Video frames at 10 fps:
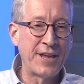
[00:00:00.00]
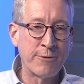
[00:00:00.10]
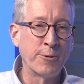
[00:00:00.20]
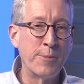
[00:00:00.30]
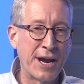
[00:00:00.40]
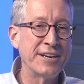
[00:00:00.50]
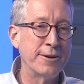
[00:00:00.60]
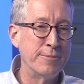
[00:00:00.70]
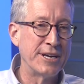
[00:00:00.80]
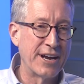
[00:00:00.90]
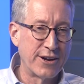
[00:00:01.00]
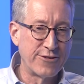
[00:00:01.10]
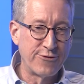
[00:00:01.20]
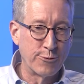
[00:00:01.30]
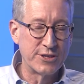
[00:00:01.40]
that reminded me
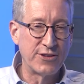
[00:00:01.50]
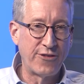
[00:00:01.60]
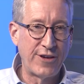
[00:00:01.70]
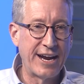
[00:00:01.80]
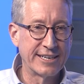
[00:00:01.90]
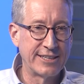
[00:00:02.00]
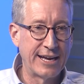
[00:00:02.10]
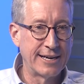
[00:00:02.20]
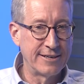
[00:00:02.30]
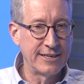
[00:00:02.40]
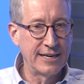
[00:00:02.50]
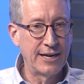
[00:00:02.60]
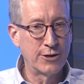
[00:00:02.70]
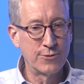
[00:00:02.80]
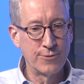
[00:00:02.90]
of was the fact that, you
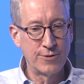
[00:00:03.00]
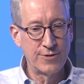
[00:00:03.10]
know,